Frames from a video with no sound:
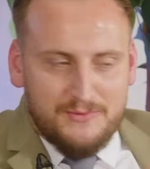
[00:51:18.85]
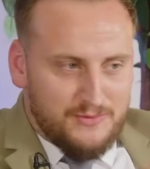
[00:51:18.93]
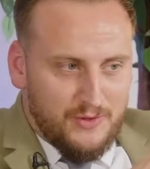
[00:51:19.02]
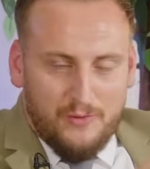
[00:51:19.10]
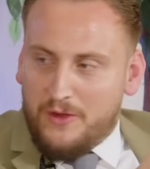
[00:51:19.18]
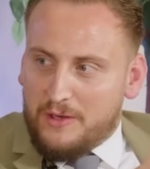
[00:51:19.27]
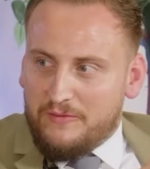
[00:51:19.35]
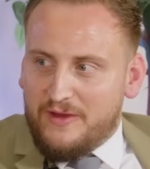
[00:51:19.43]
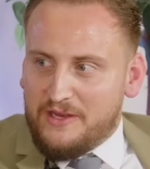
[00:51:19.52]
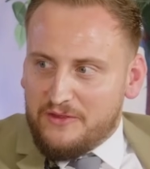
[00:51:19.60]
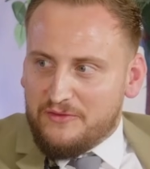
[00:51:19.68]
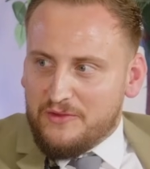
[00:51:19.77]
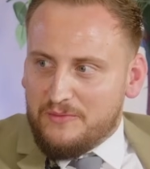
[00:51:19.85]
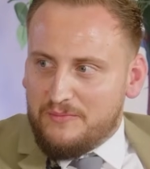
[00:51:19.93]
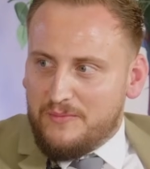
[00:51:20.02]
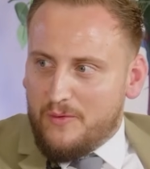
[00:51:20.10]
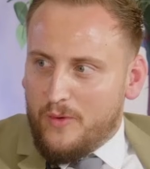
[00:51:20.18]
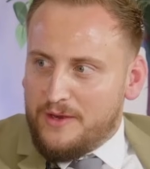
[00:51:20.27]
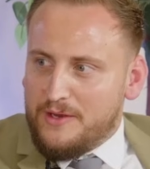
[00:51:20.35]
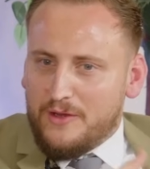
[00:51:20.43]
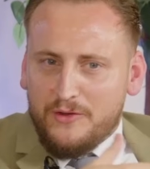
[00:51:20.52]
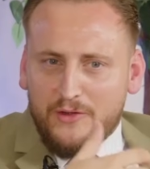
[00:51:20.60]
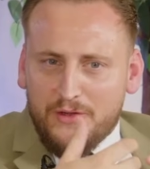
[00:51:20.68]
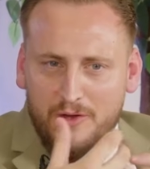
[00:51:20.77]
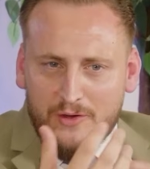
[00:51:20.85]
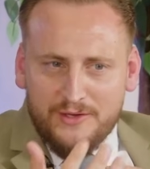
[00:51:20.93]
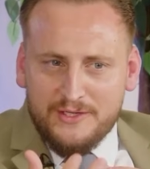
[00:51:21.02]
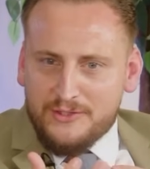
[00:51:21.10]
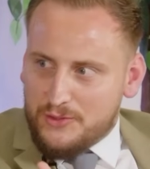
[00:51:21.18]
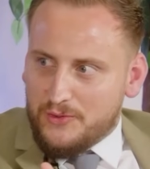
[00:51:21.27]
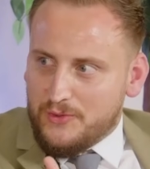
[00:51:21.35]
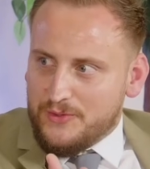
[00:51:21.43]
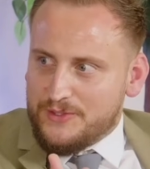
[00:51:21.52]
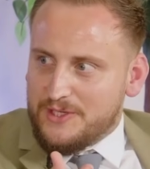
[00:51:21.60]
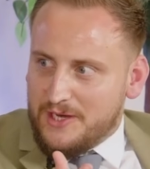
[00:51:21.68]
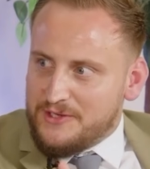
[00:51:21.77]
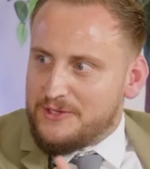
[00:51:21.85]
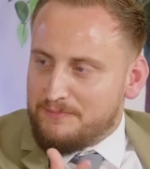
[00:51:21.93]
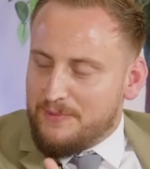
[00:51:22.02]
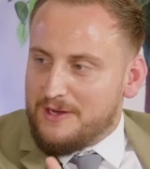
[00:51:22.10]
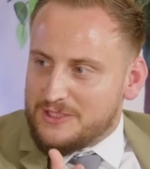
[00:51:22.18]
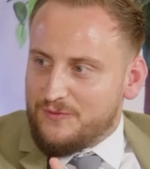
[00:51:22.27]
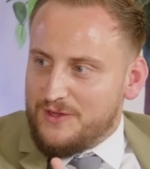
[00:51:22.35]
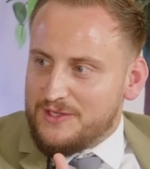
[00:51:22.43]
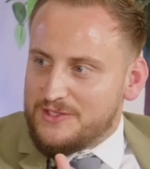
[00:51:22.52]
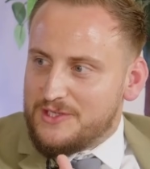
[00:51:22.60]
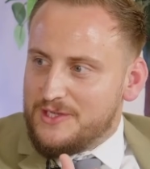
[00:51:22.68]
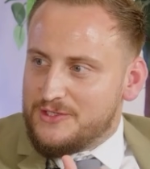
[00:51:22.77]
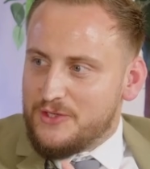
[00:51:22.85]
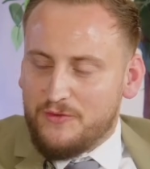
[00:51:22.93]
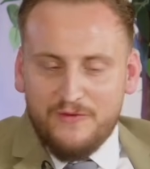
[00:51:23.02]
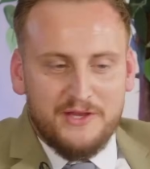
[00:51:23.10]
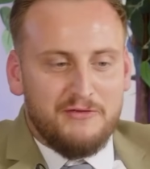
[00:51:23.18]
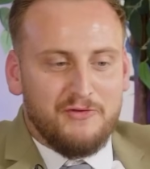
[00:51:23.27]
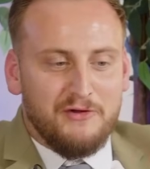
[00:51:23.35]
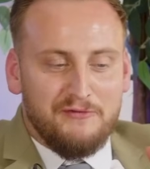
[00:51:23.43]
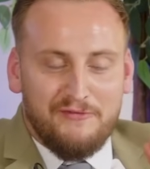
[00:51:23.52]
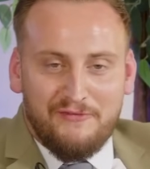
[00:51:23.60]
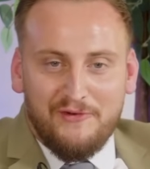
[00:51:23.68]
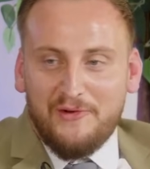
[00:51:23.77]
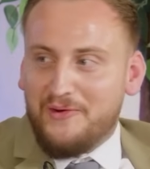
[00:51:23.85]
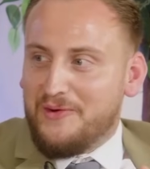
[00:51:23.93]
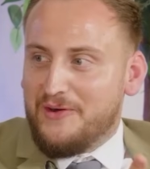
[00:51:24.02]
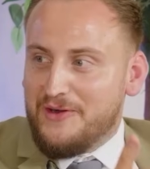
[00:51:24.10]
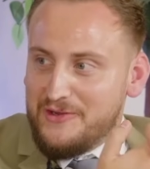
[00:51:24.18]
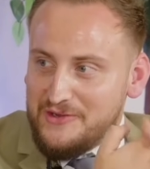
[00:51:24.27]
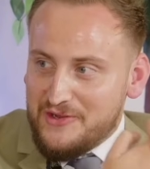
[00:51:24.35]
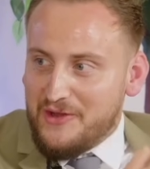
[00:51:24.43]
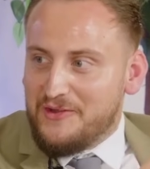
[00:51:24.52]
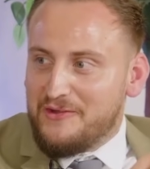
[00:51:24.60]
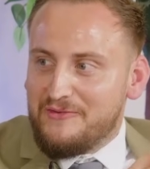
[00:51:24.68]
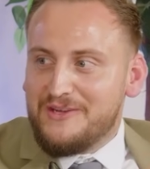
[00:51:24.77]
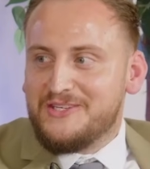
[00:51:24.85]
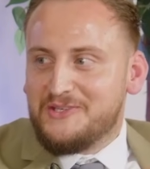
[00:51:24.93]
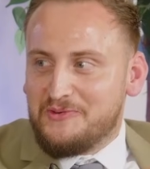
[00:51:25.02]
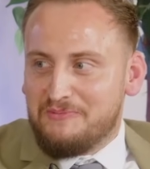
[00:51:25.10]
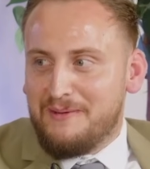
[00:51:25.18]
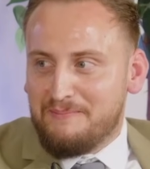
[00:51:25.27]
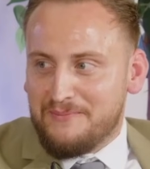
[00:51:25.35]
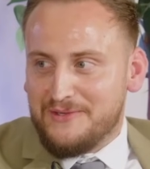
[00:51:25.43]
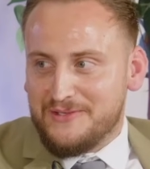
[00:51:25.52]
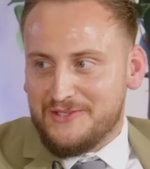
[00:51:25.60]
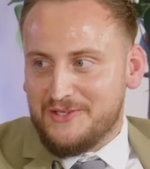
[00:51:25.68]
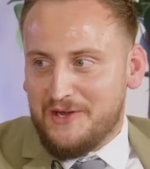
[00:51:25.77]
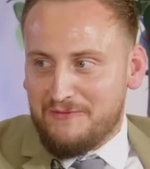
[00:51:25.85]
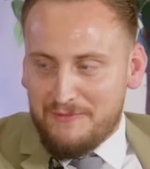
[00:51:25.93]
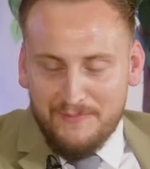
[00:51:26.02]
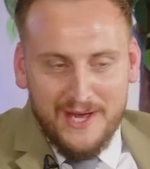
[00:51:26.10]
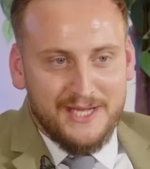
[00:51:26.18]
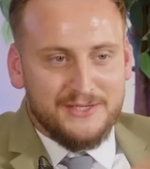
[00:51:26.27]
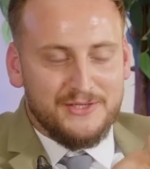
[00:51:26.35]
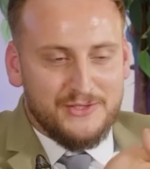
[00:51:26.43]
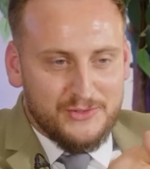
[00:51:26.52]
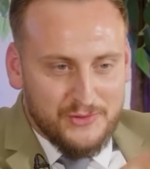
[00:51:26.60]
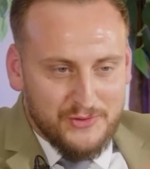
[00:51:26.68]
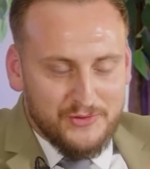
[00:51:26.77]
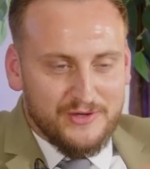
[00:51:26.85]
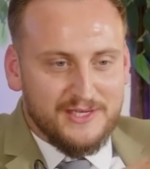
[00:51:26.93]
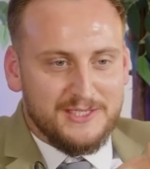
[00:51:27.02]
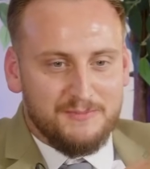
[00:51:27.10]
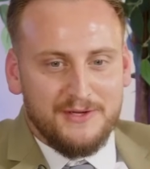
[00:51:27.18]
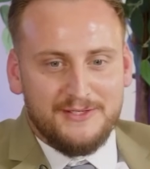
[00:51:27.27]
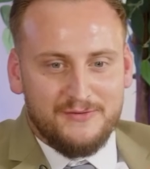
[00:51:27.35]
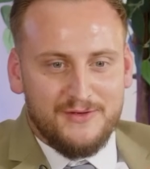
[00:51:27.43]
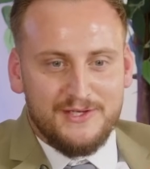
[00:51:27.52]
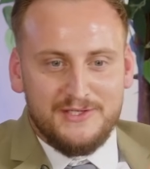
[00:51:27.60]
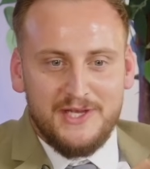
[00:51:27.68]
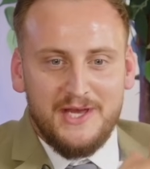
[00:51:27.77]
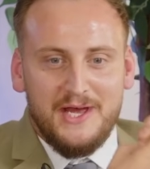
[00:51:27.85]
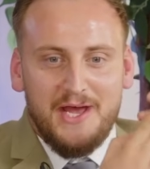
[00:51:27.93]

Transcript: not working with any of them went on, on and toured under Bucks Fizz. So then you've got four non-original members yeah. of a band touring as Bucks Fizz.